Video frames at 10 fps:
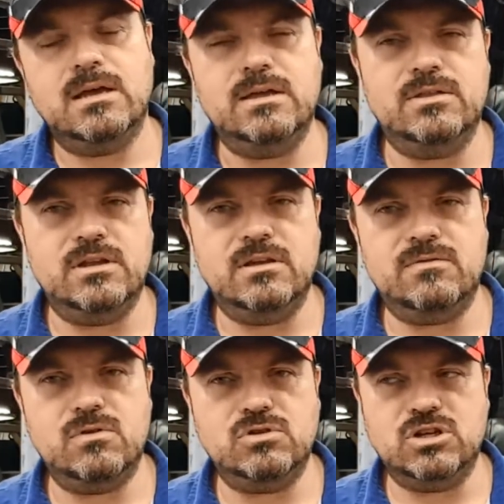in the near
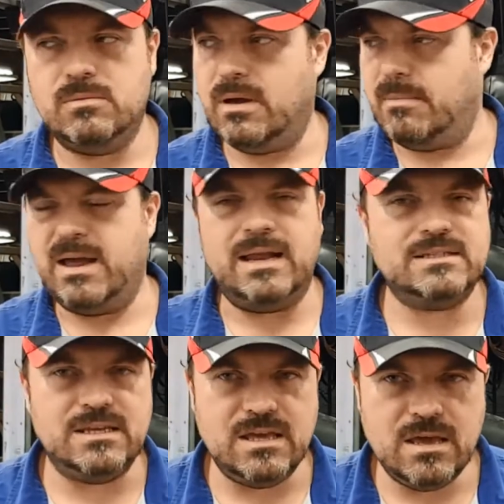future. It might
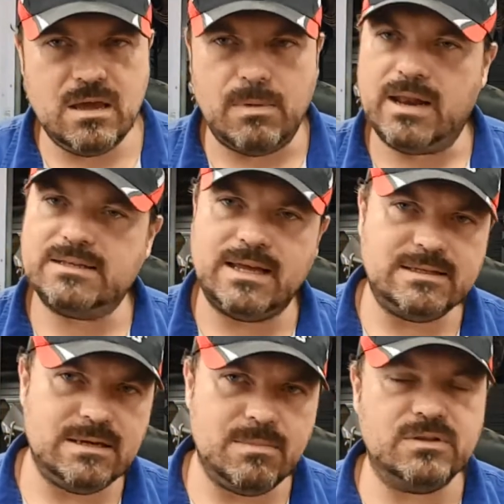last a year, it might last
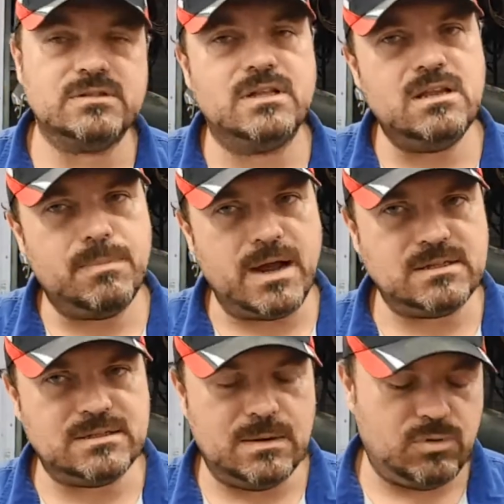18 months, and then you're back to
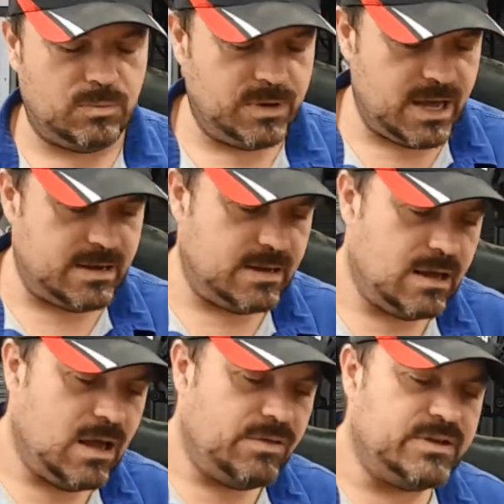the same problem again.
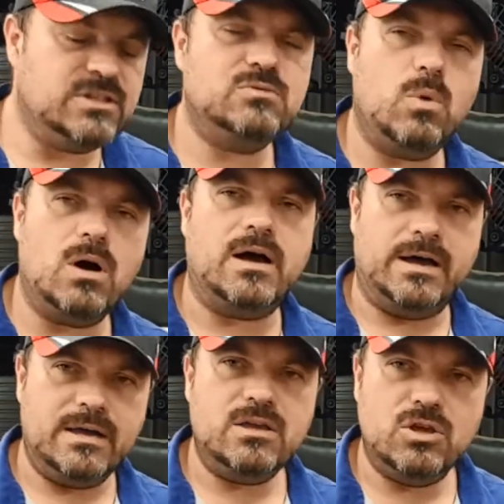This is
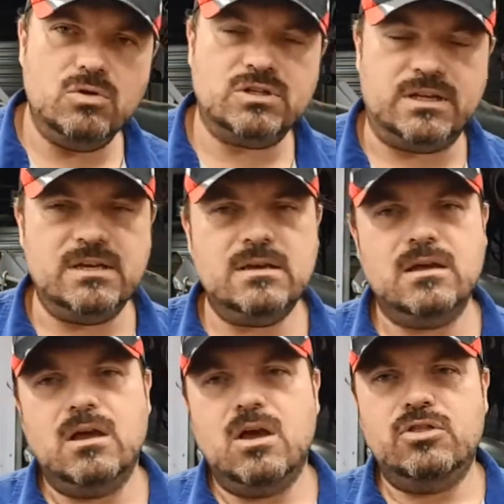why, usually,
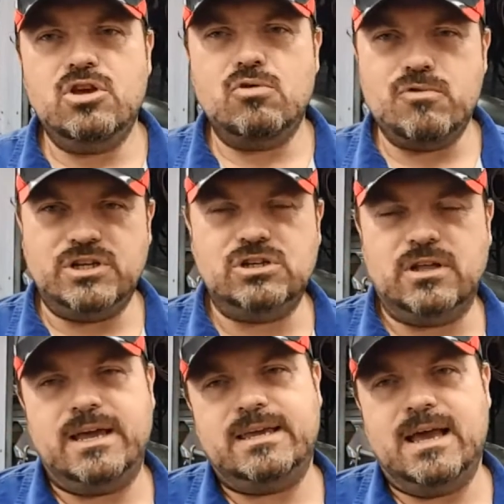the
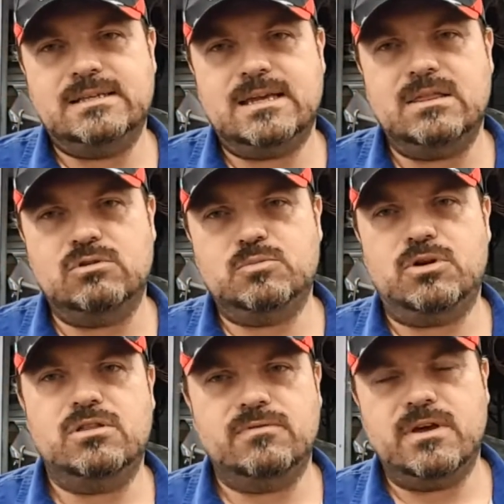original head gasket that was
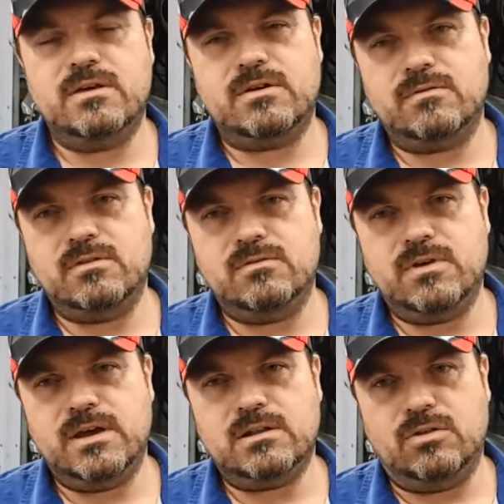put in the
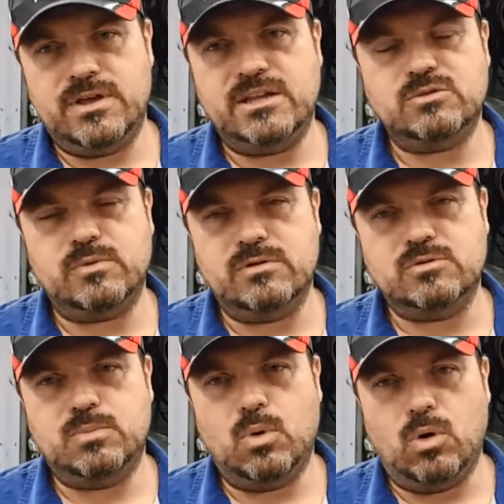vehicle on the engine when it
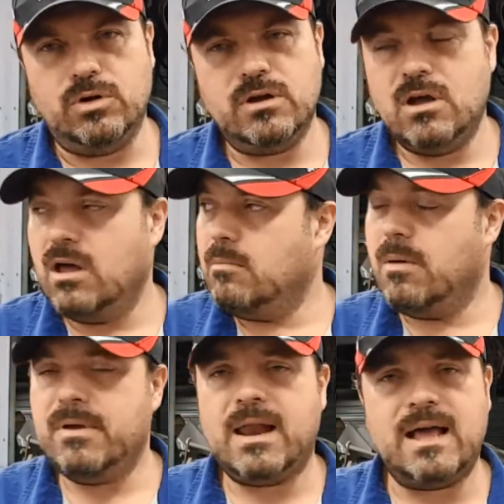was born
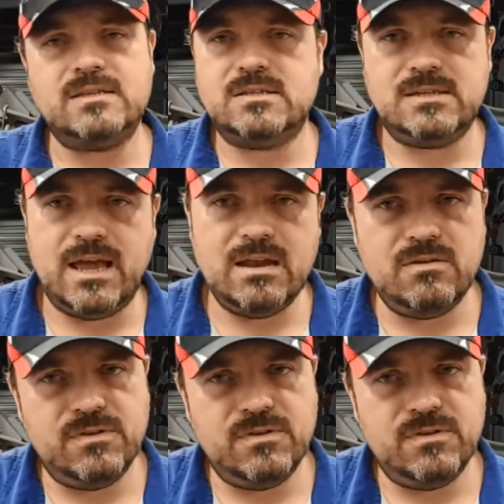maybe lasts 10,